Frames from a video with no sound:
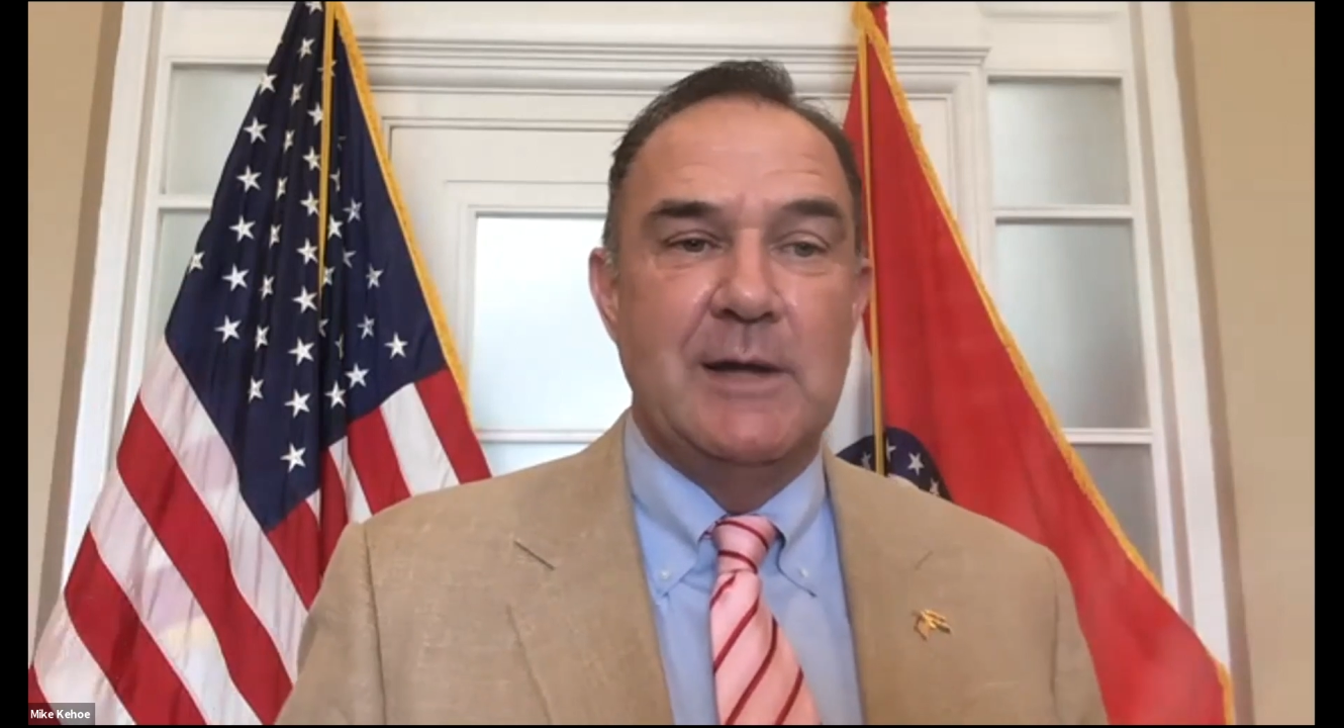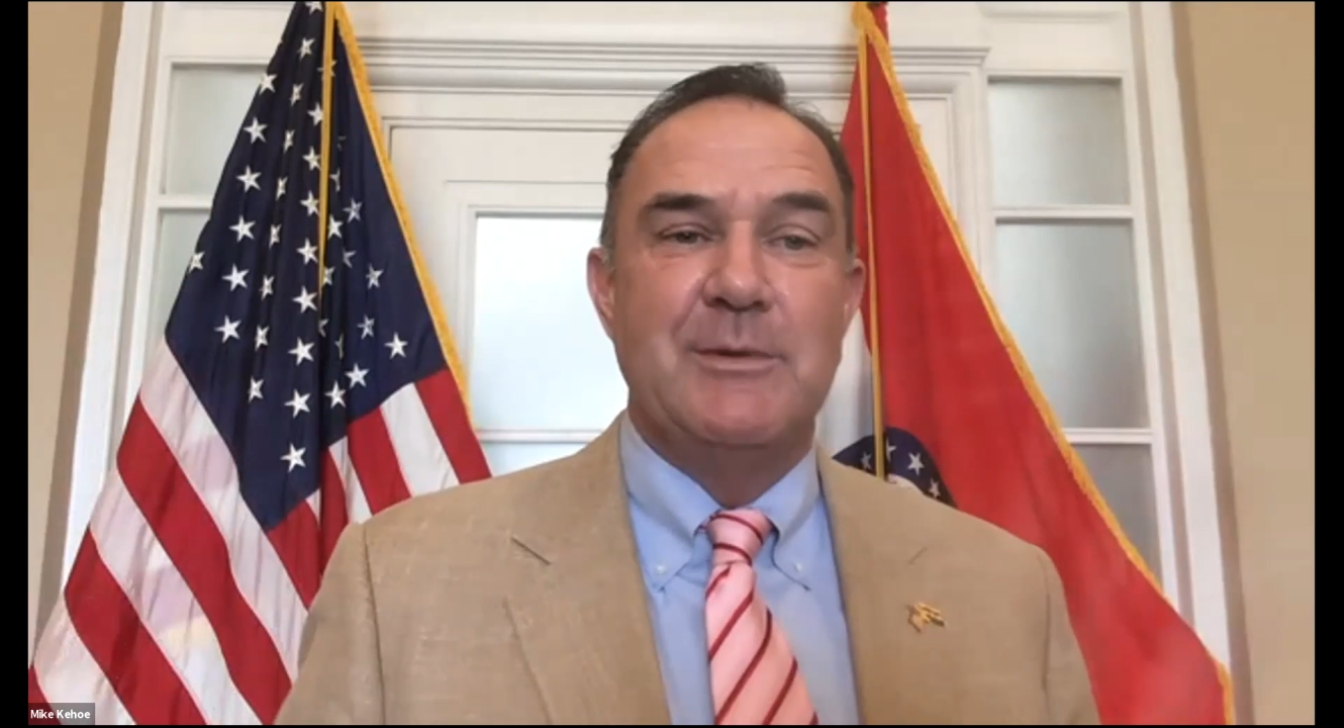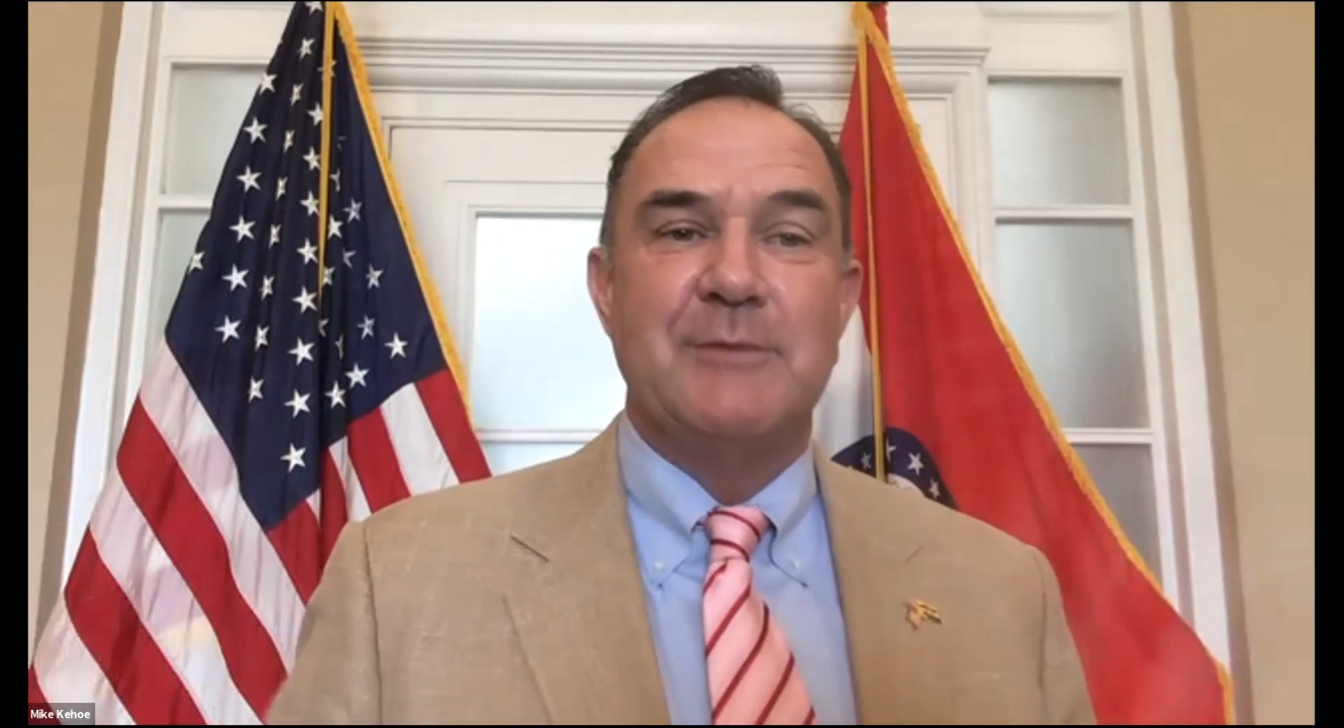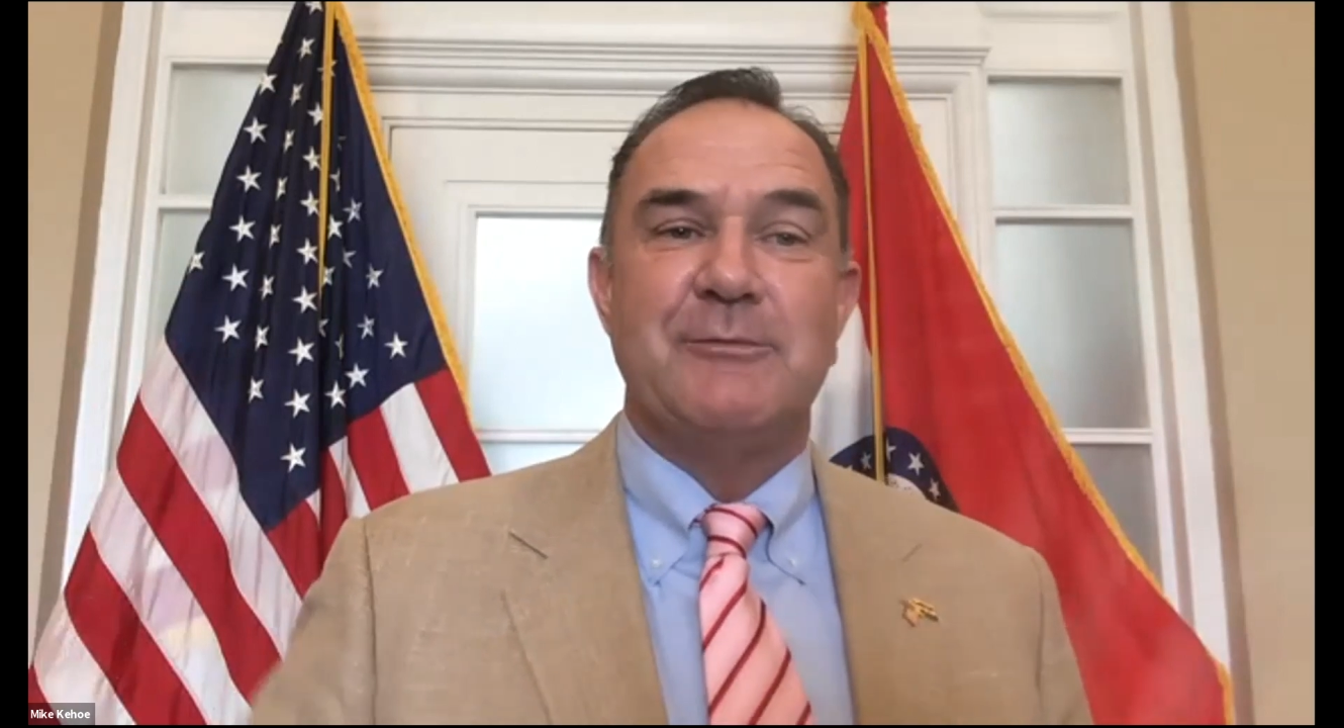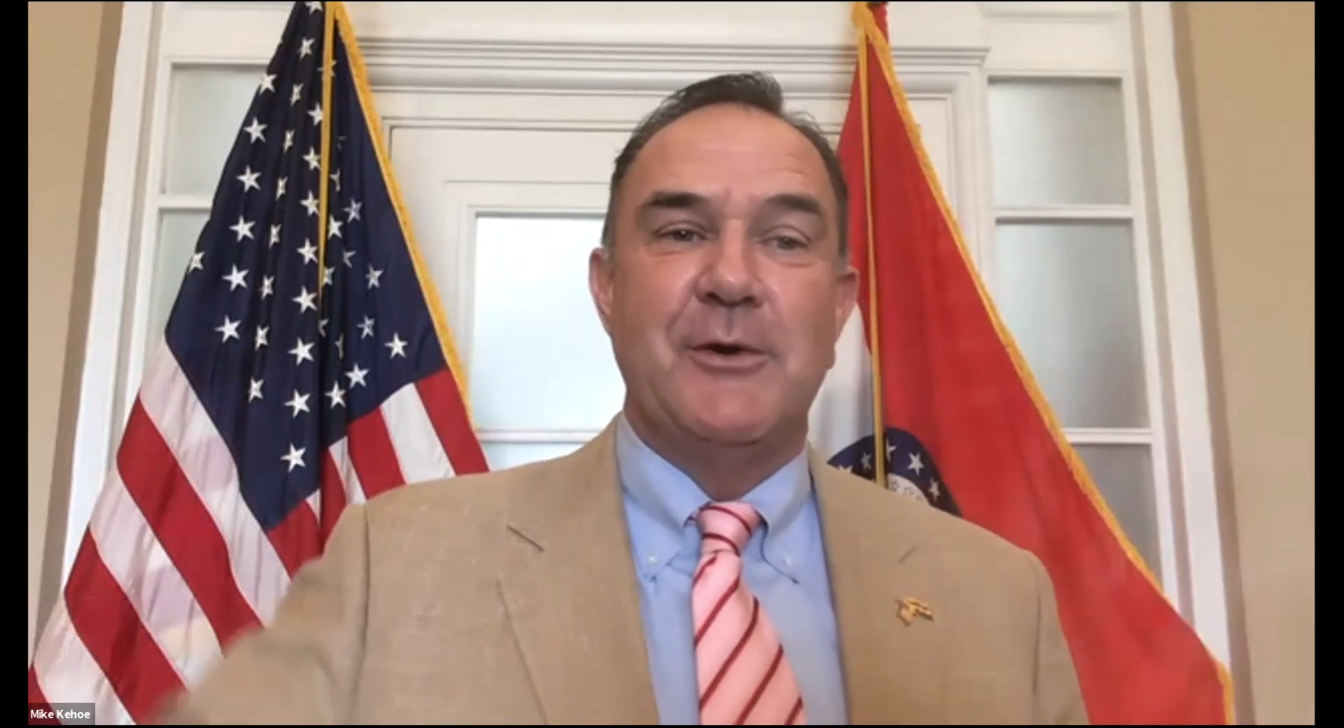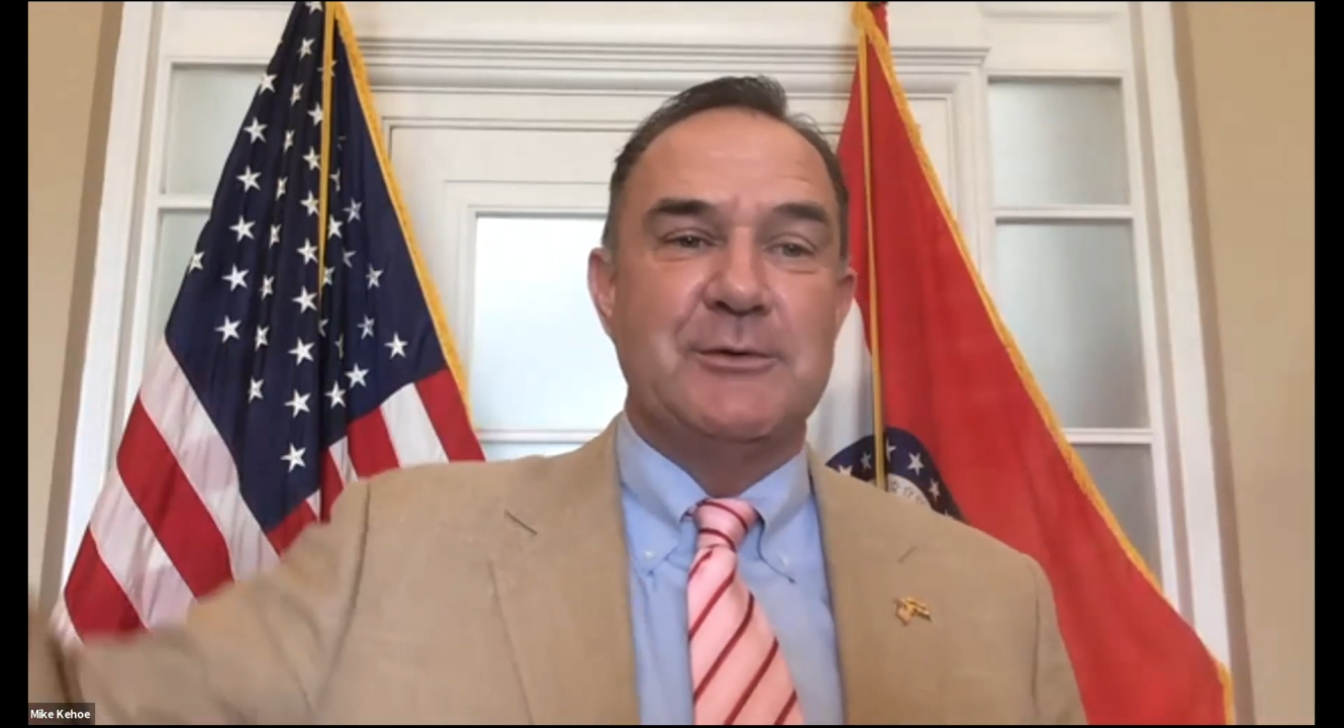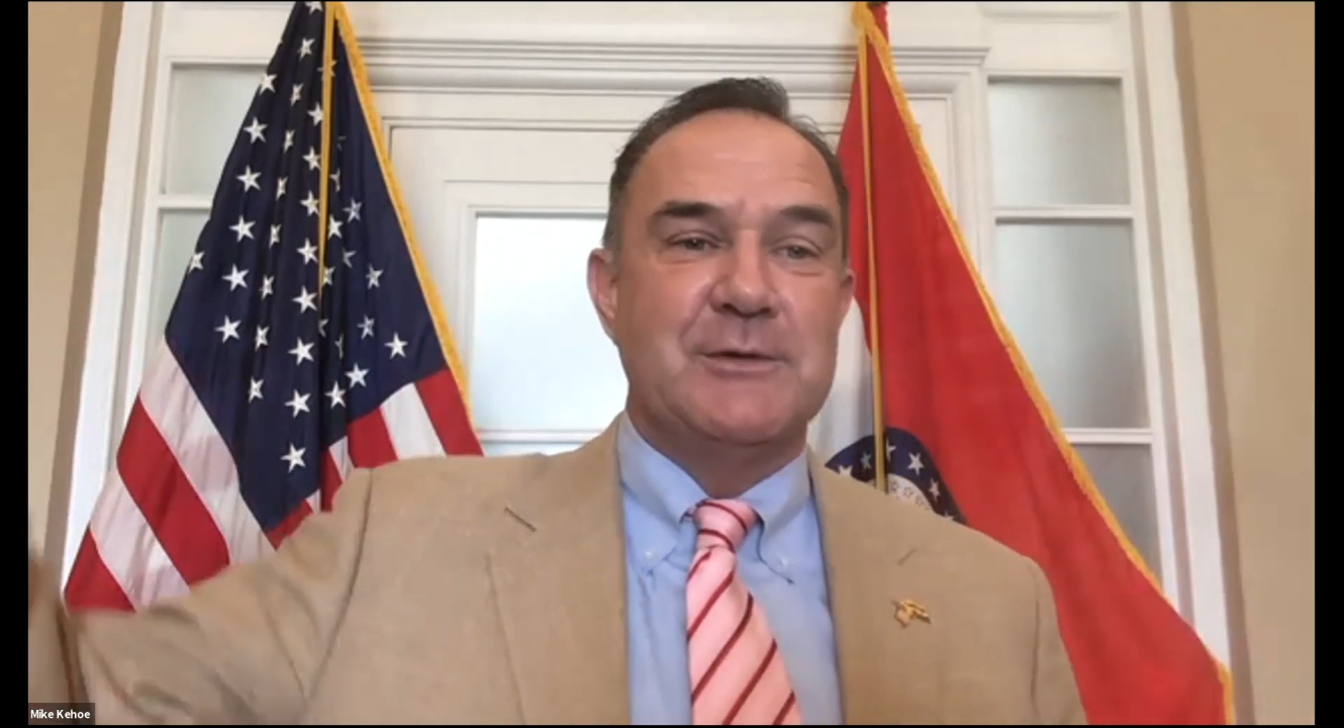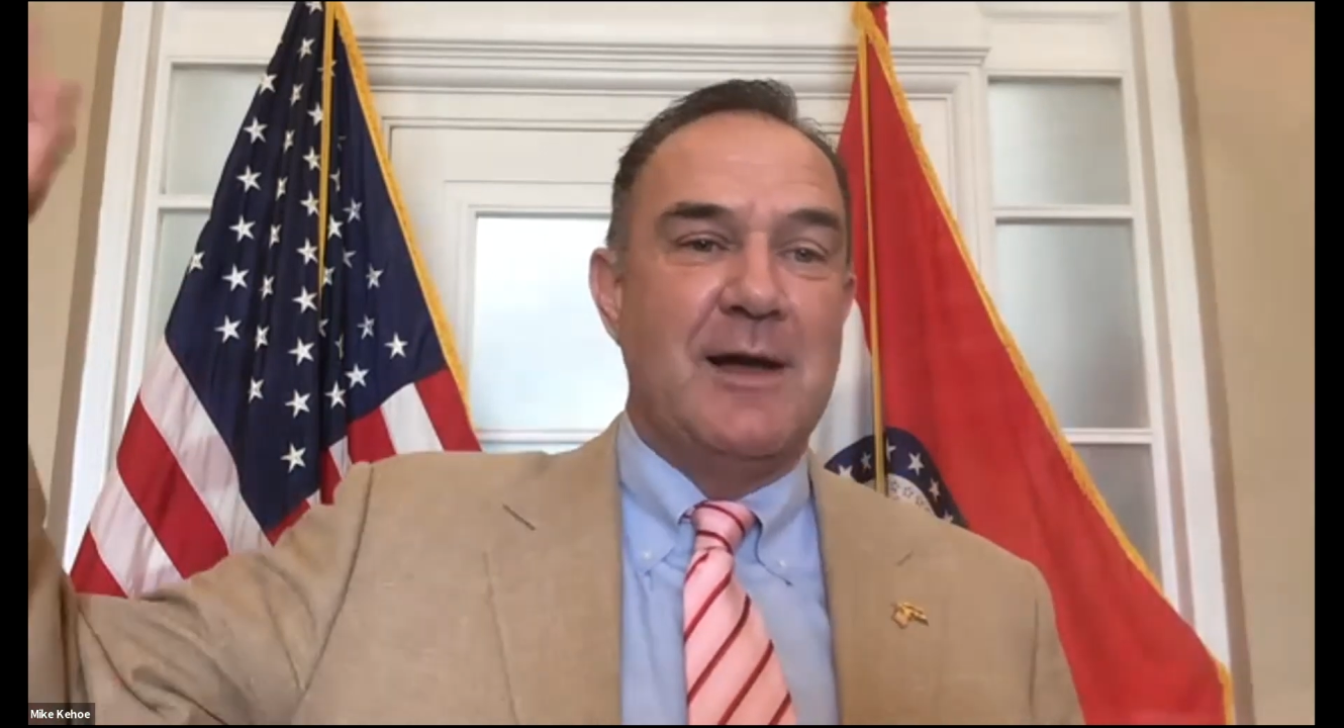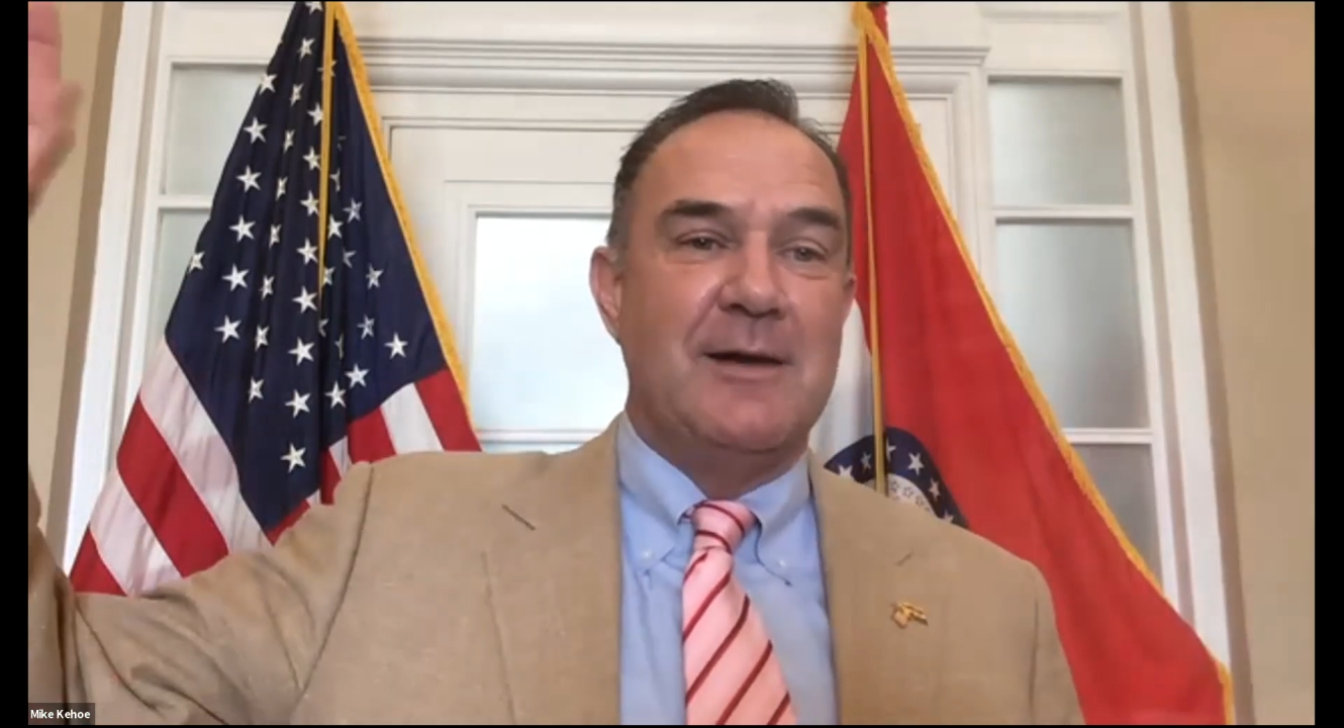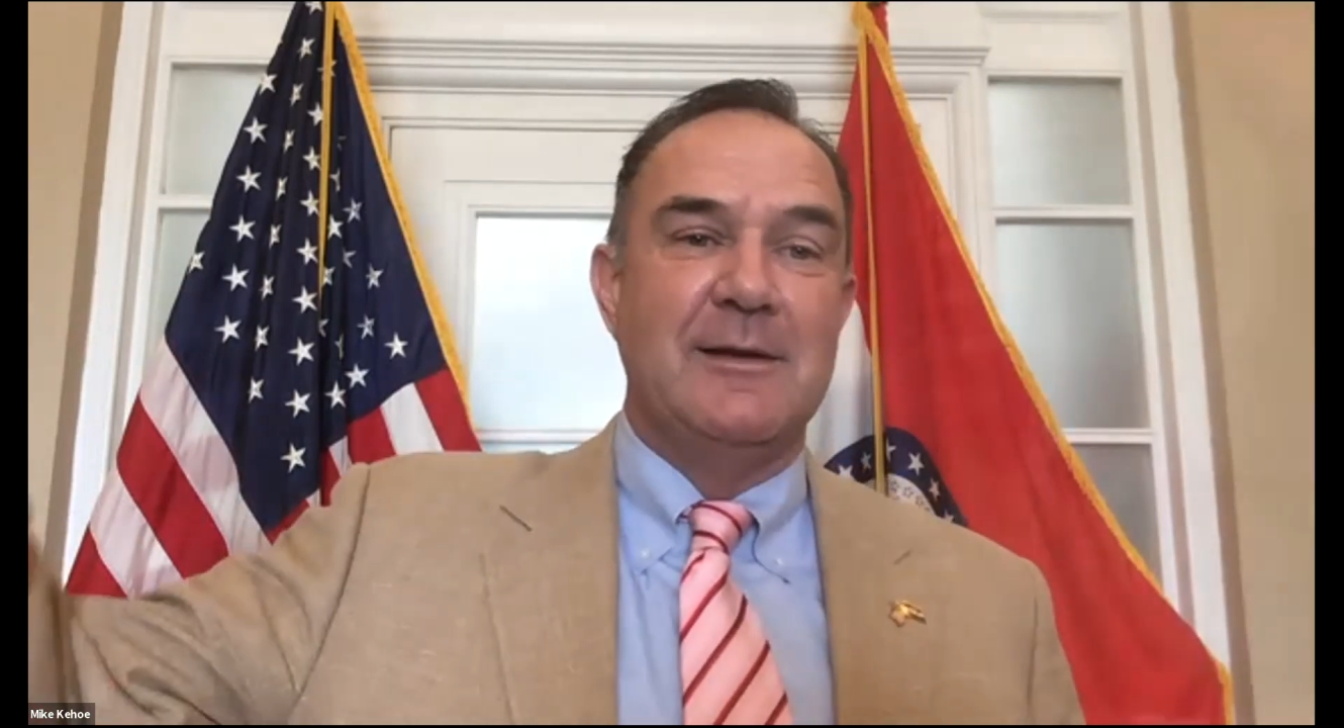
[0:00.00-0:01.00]
but folks
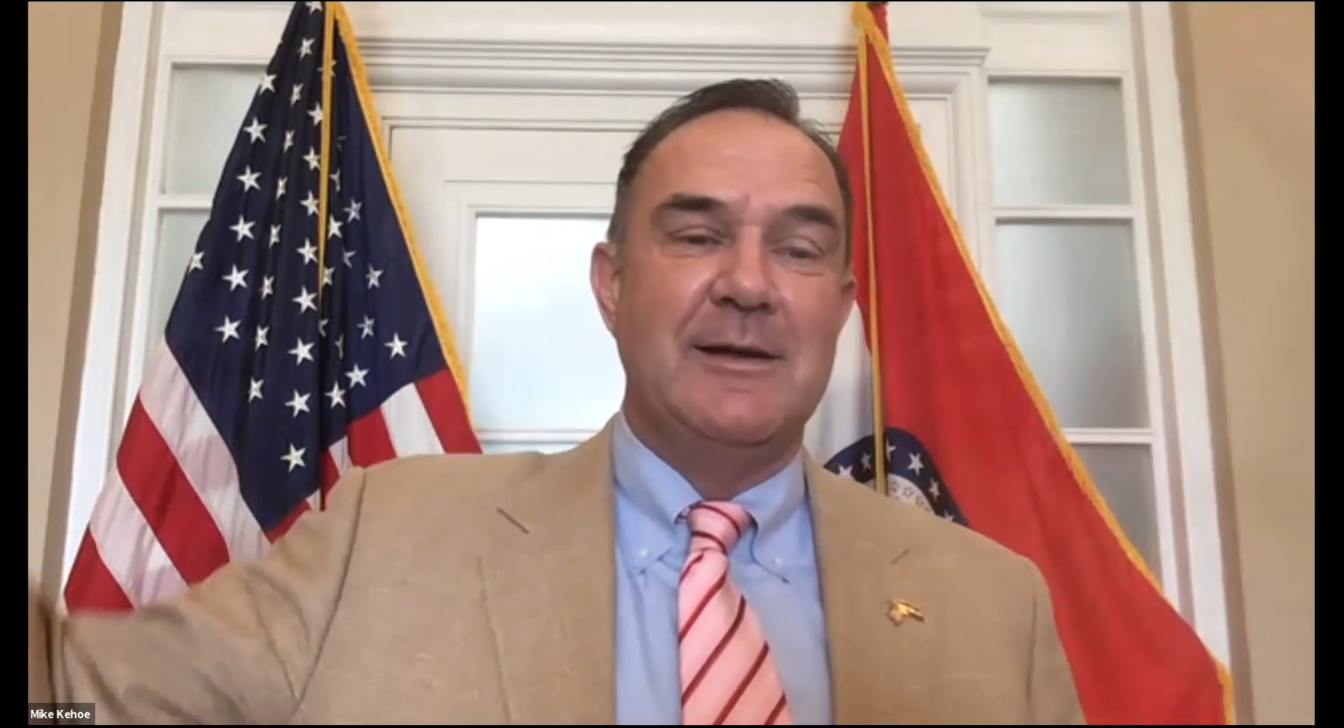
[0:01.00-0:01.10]
out,